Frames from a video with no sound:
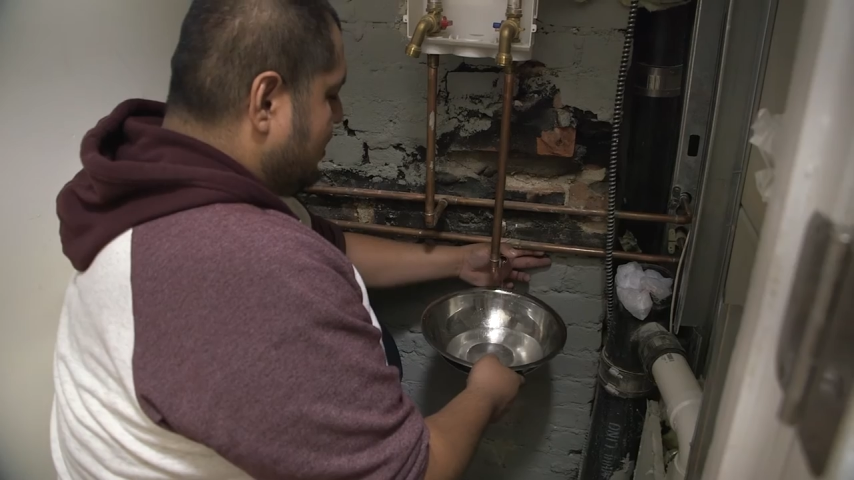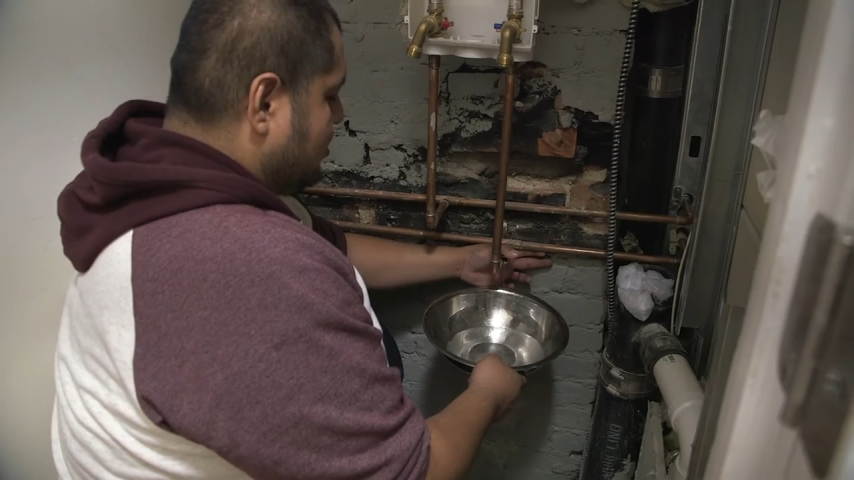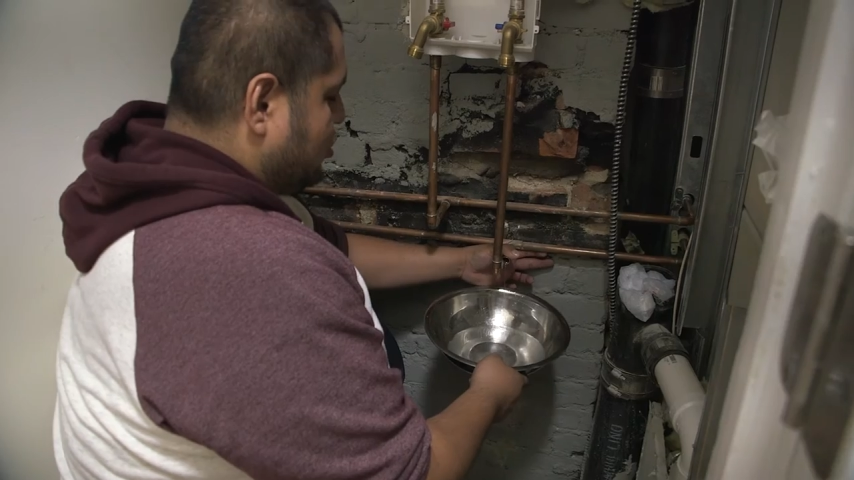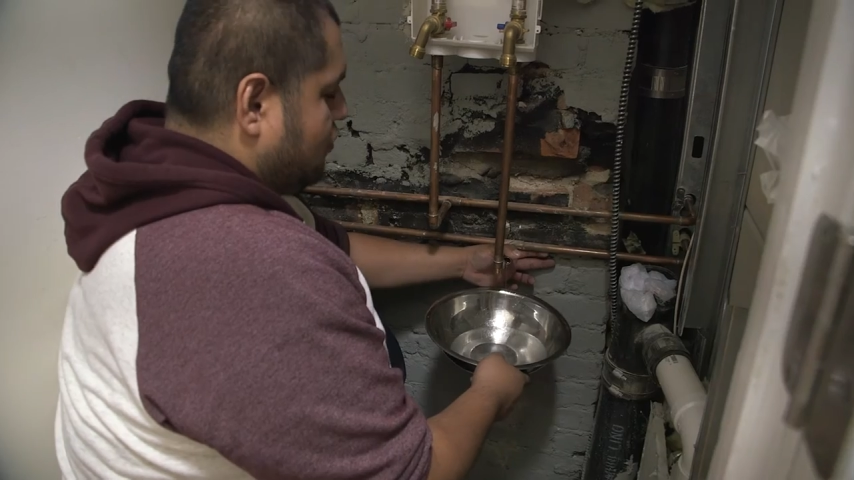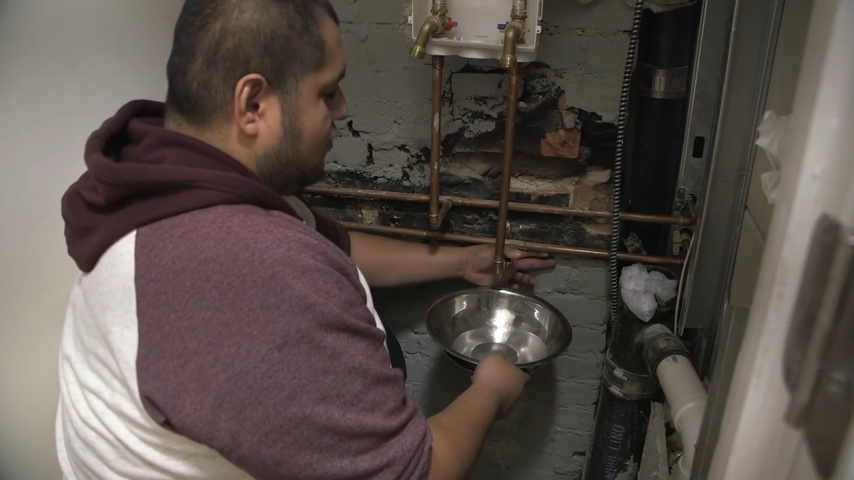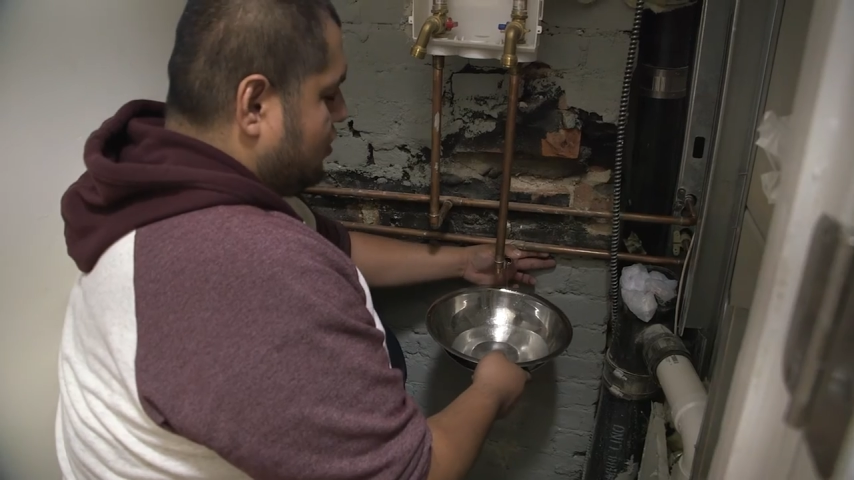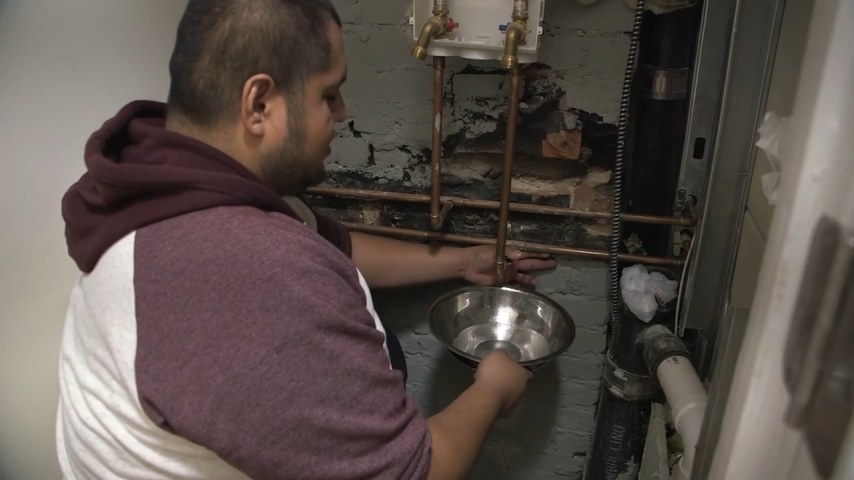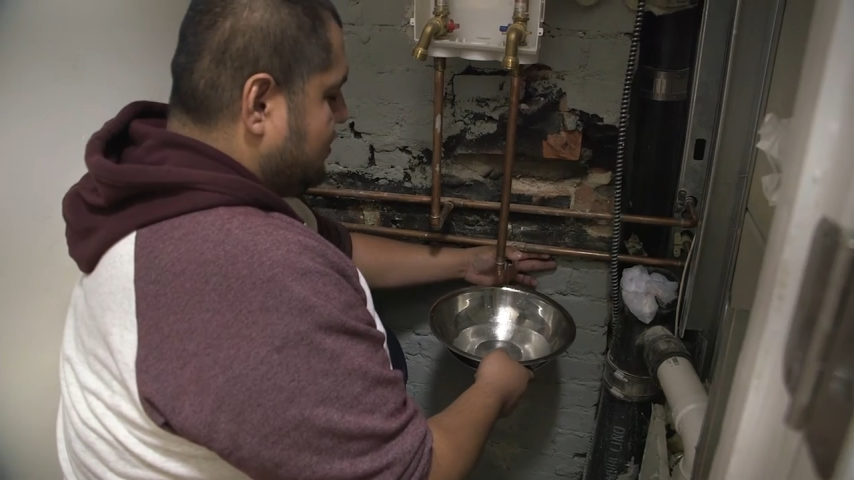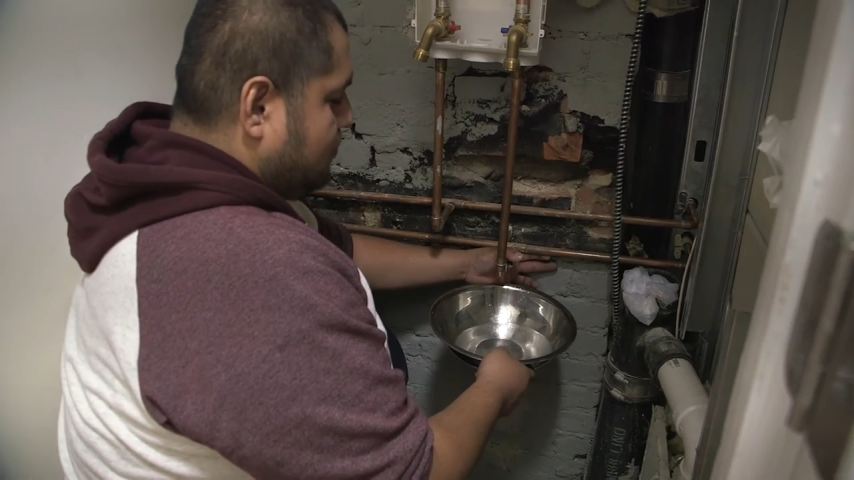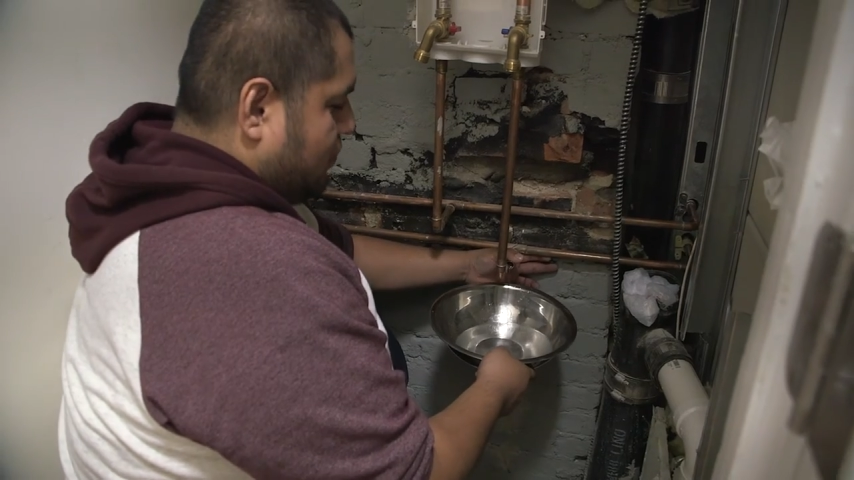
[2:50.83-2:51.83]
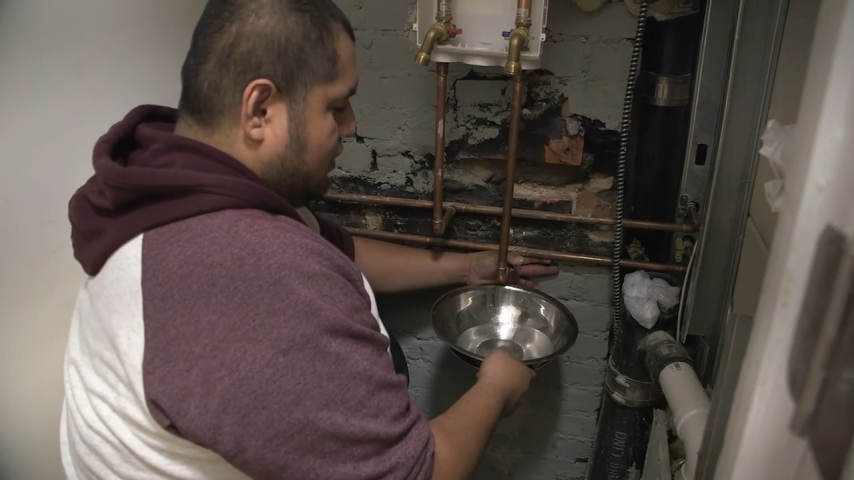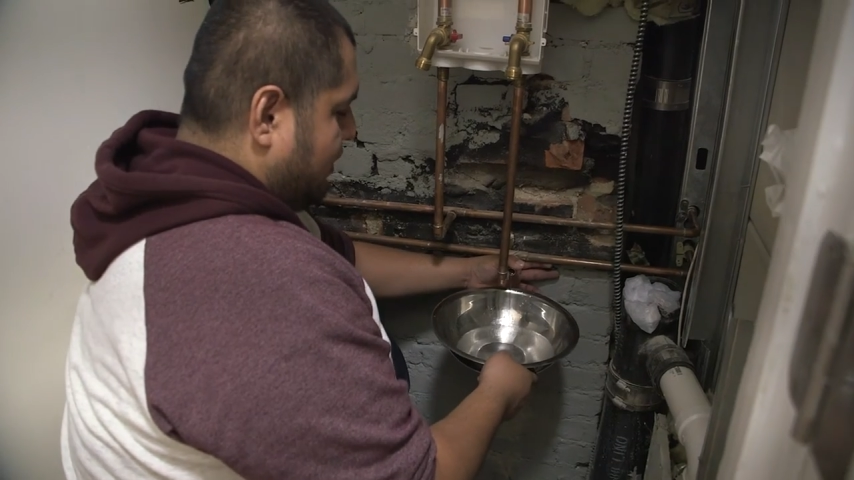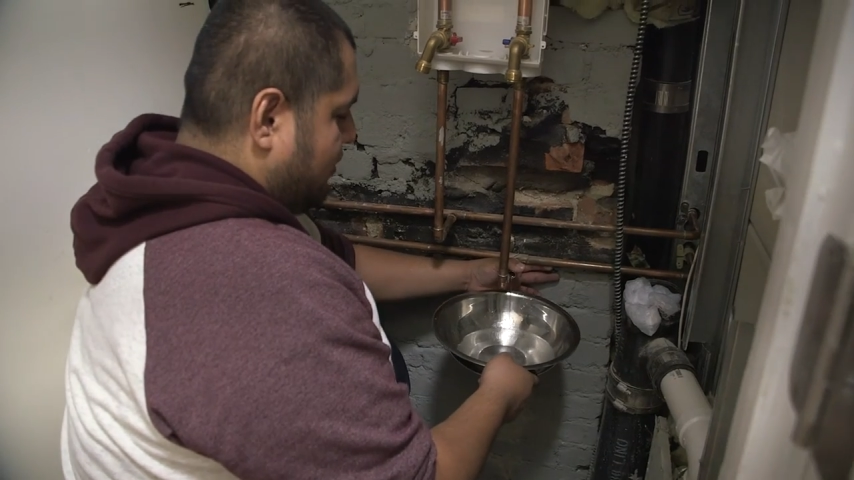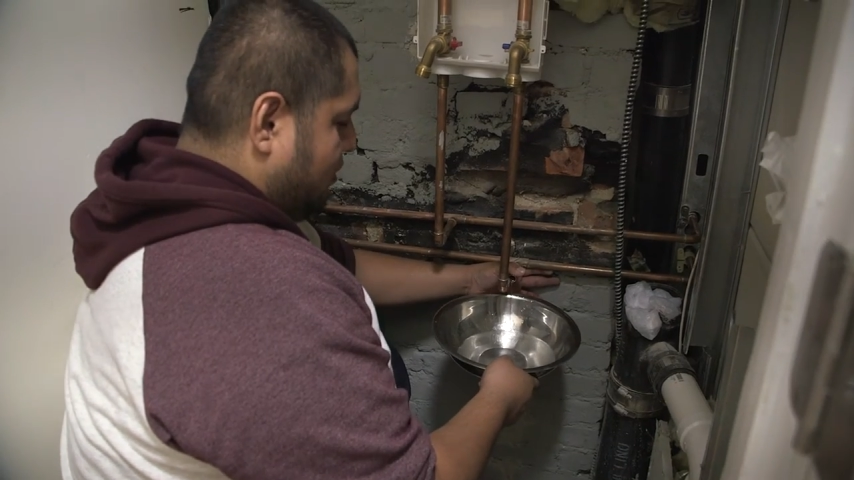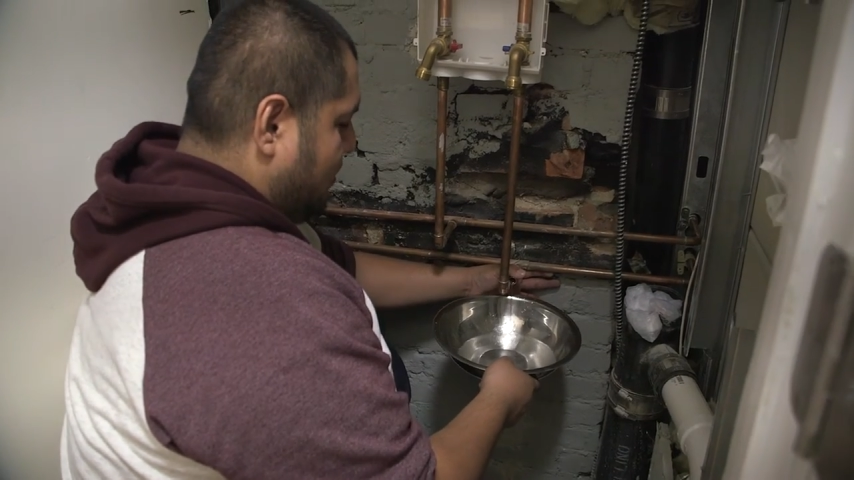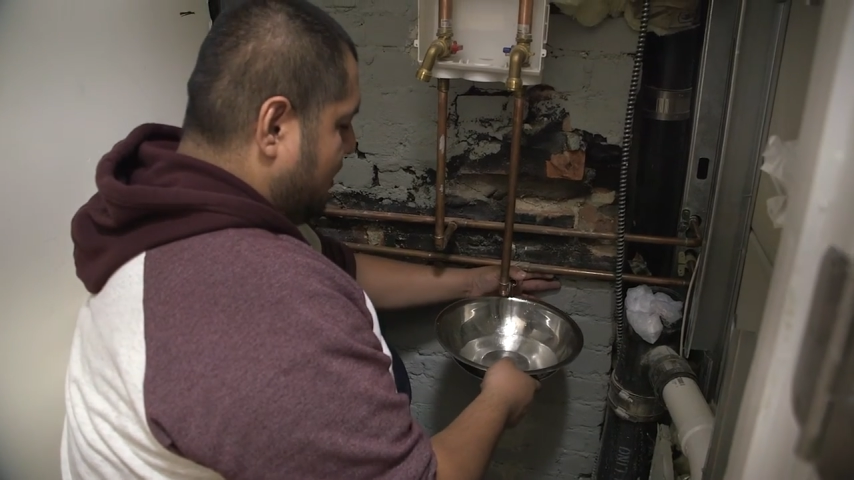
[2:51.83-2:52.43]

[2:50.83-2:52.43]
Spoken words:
a shorter version, no,